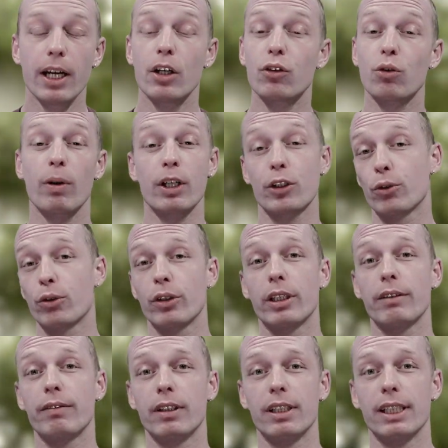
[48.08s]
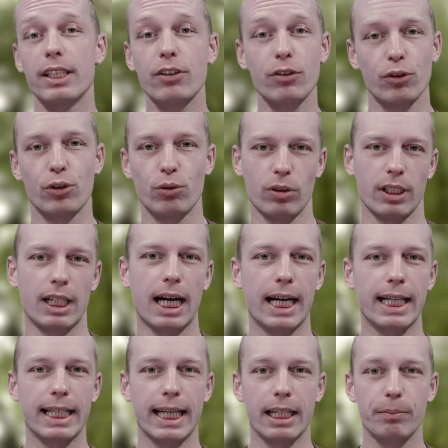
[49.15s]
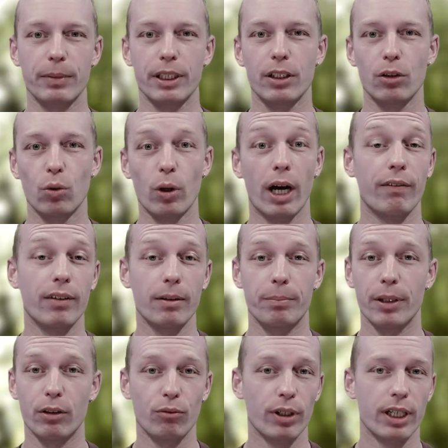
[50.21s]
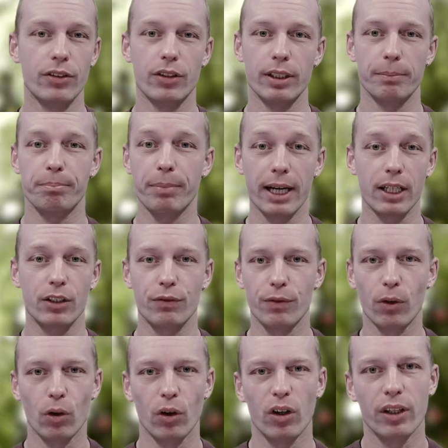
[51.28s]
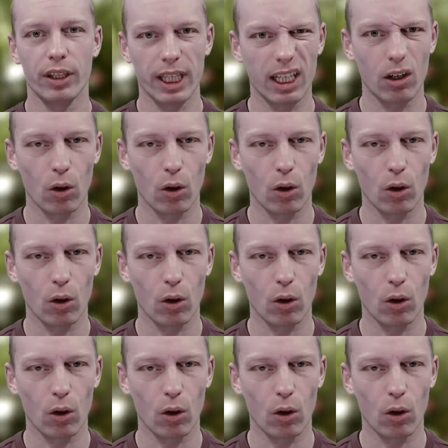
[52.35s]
So I should even listen to a guy like me who haven't been racing bikes for that